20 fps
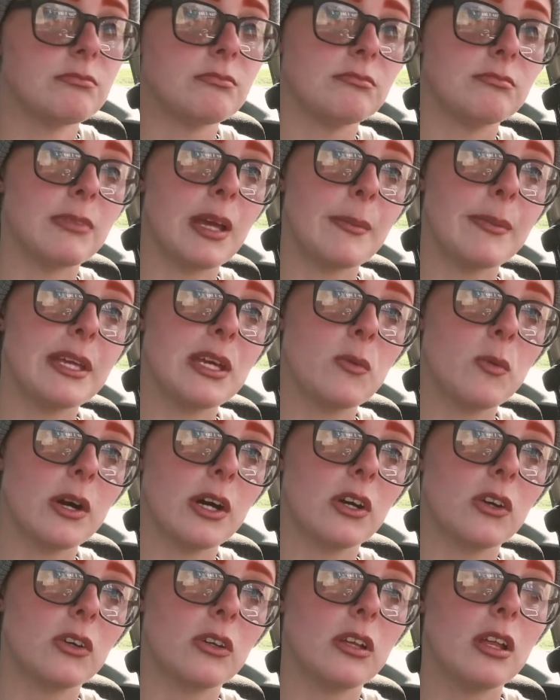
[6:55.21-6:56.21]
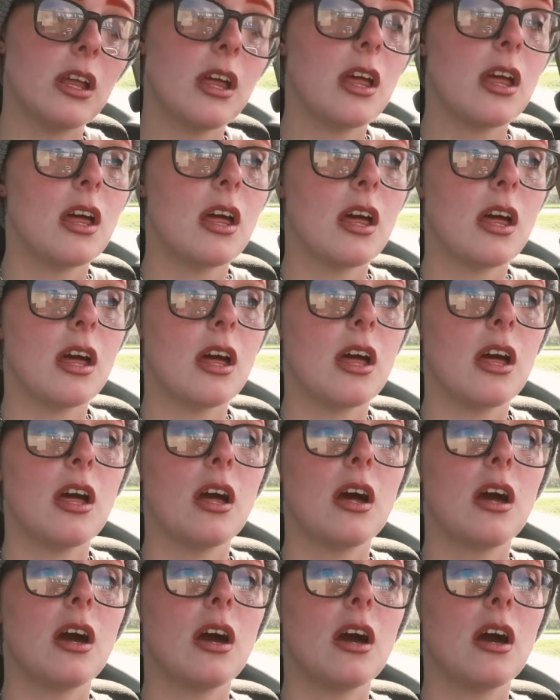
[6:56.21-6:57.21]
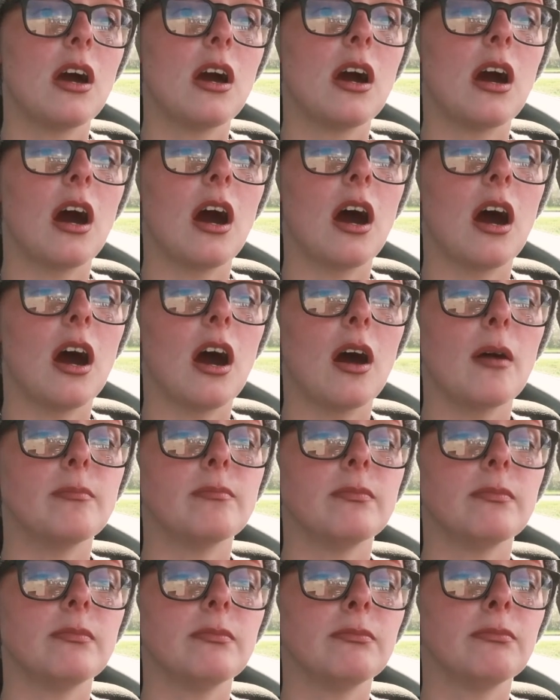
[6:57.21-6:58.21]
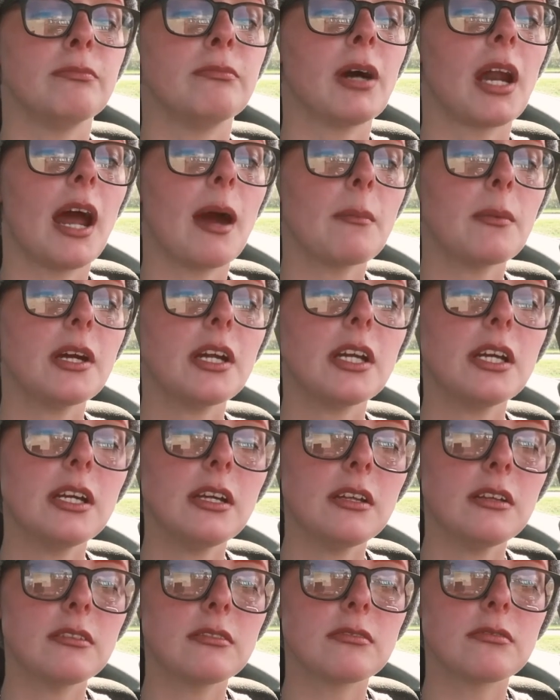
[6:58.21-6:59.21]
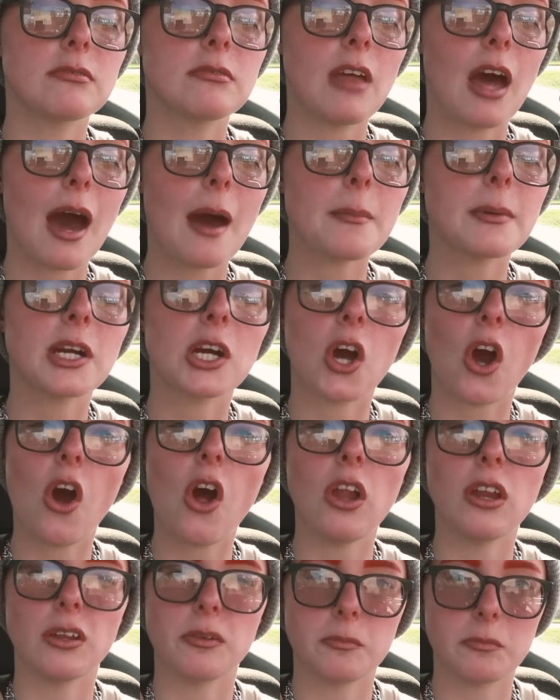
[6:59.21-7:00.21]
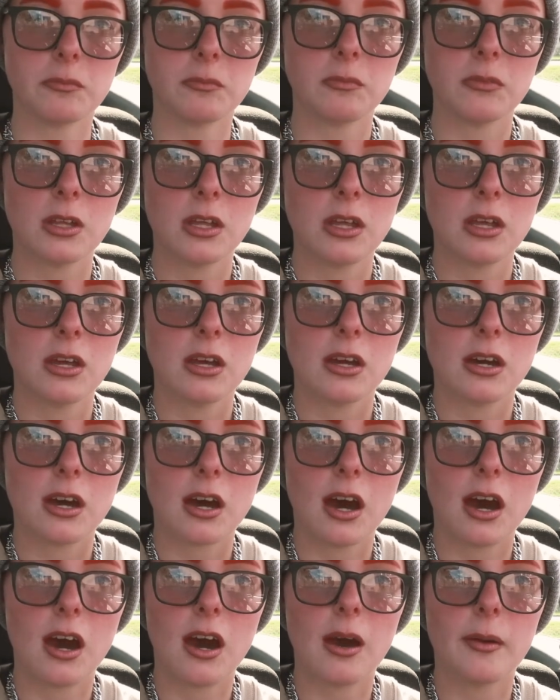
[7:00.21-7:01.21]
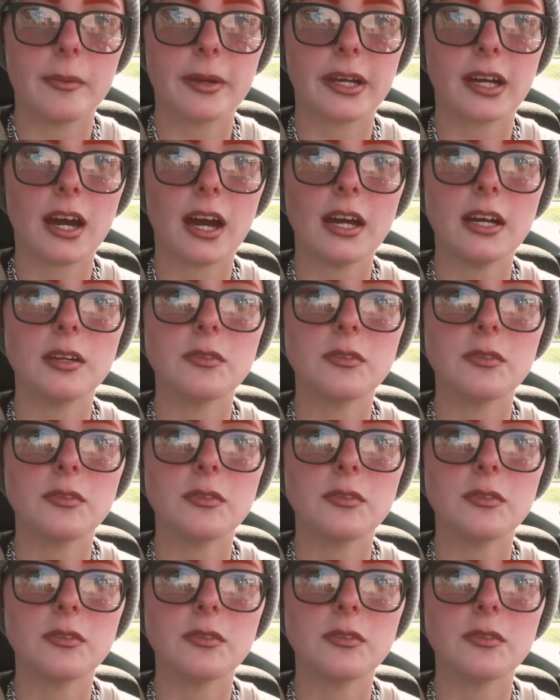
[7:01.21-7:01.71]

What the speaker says: Maybe he will. But I'm gonna call him, and kind